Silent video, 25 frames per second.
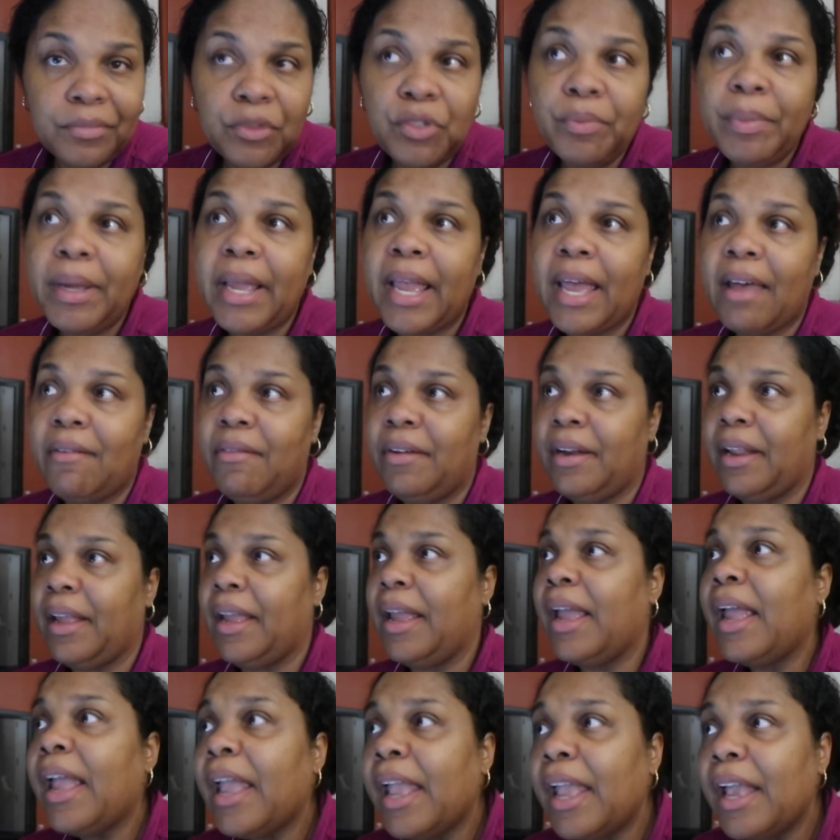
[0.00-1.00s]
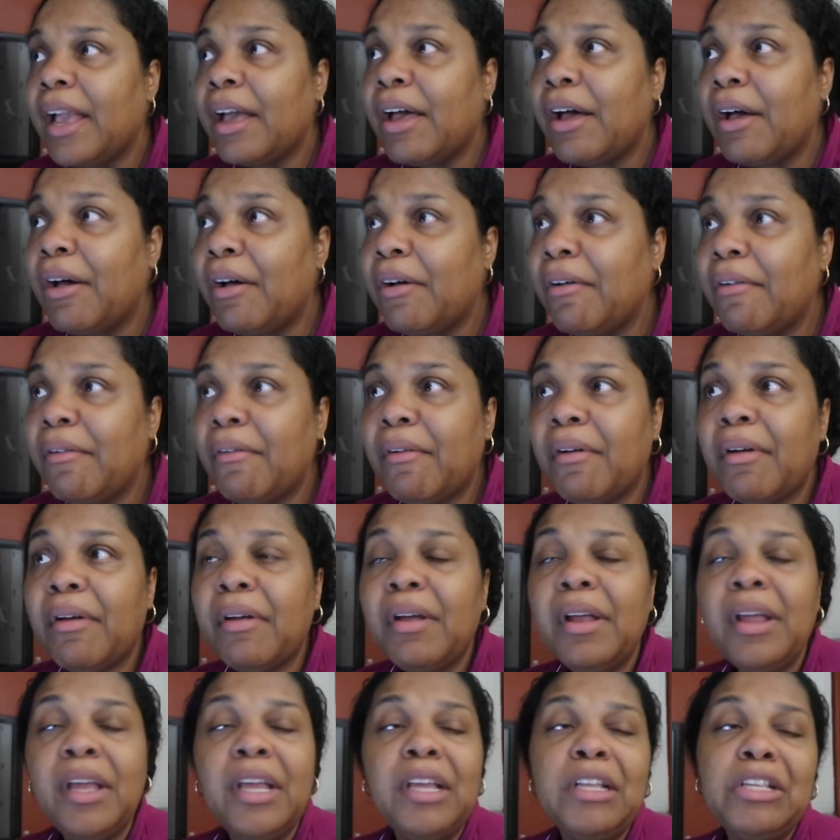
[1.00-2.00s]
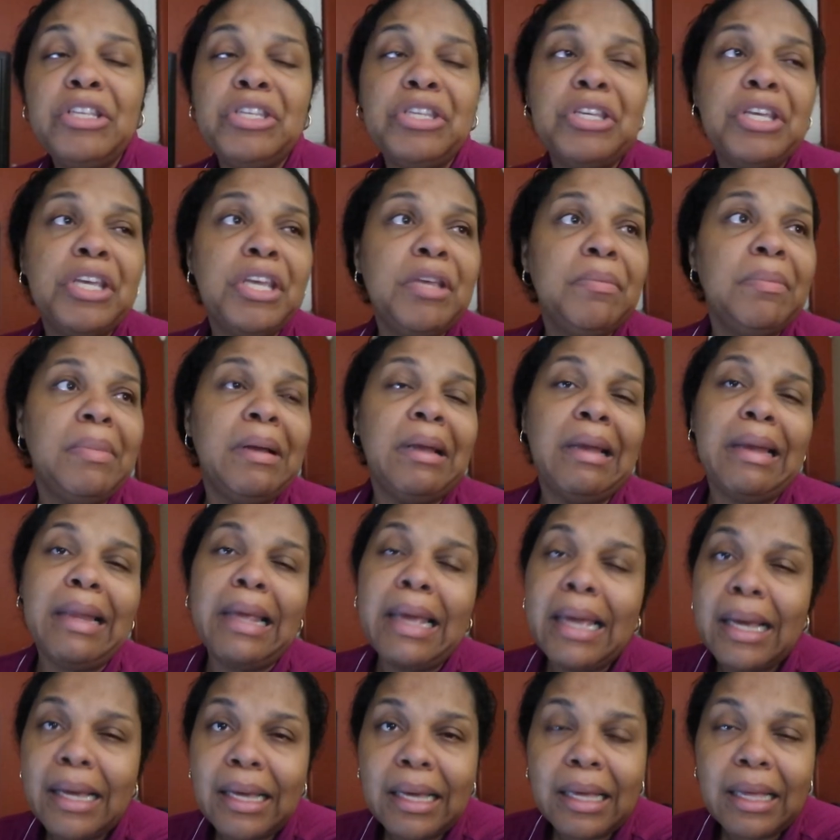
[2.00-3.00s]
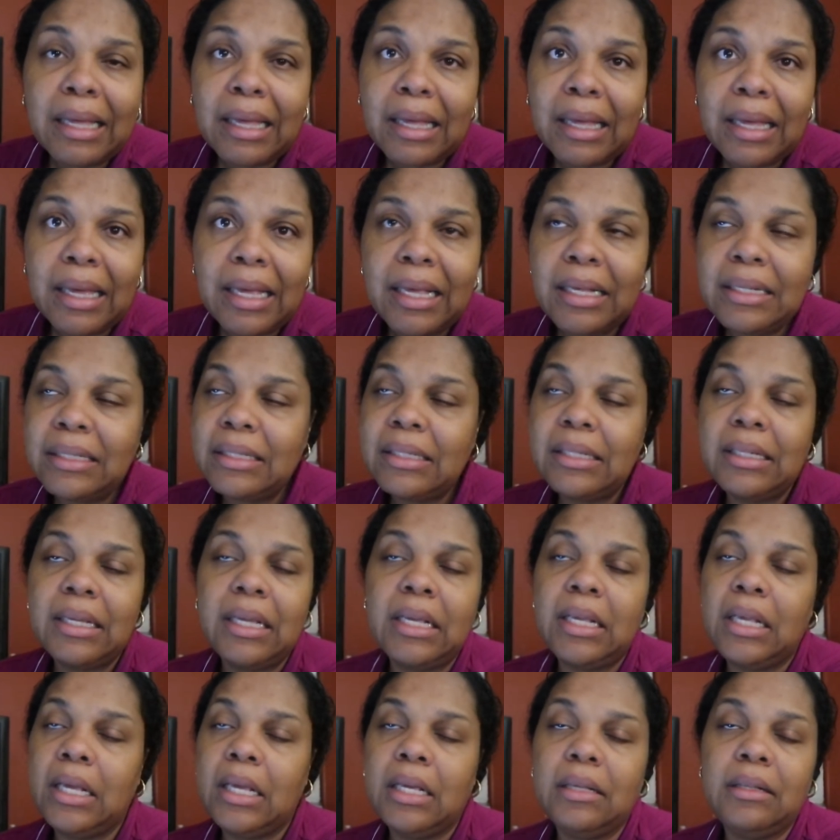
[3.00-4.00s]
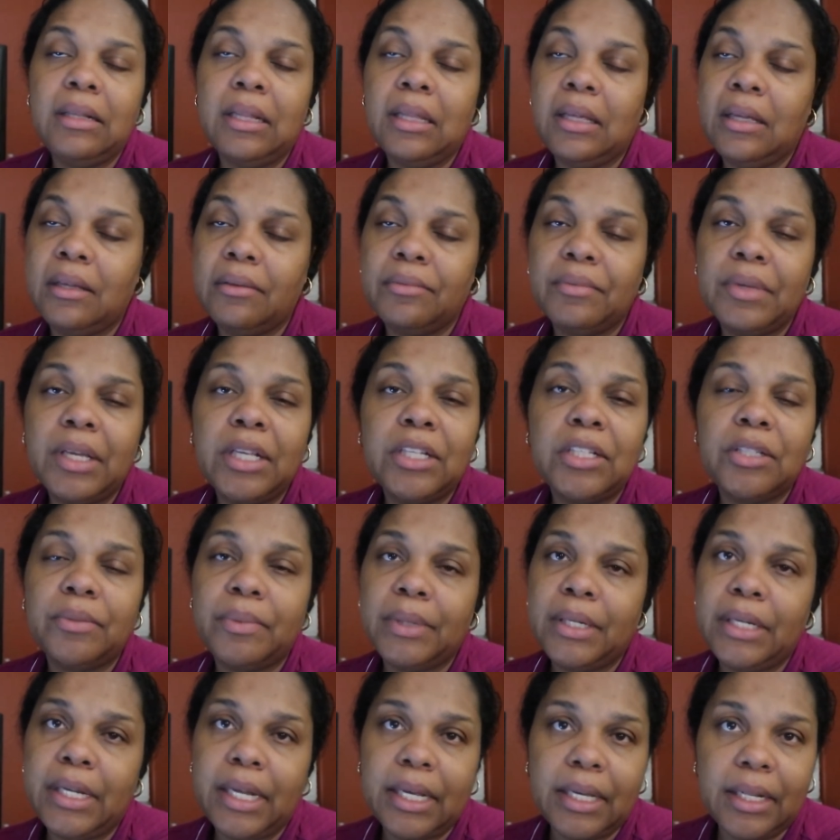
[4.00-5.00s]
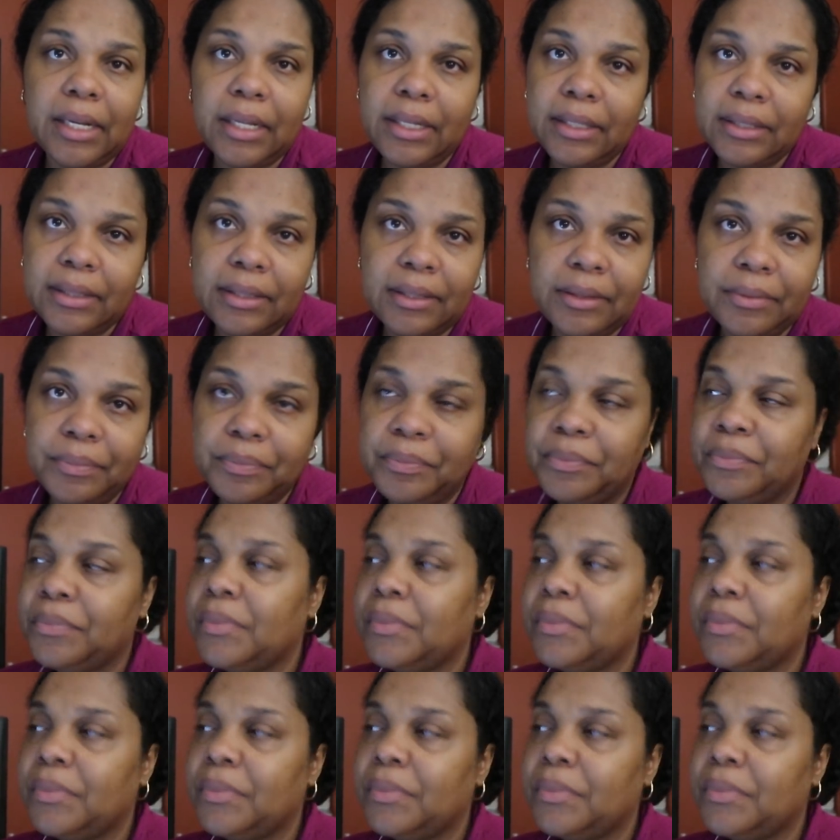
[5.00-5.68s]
You be having a hangover, cheap liquor. It's ridiculous.